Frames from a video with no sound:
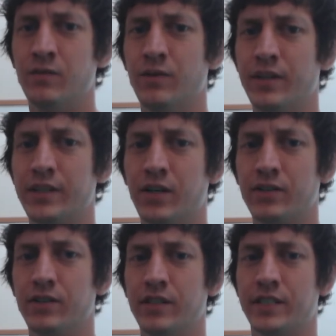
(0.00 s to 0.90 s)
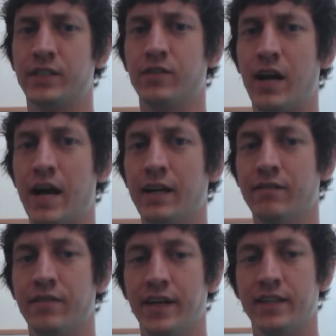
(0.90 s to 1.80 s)
really go through this
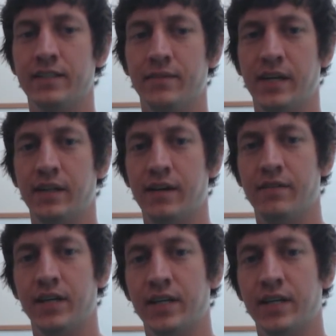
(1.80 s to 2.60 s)
grind phase in my life.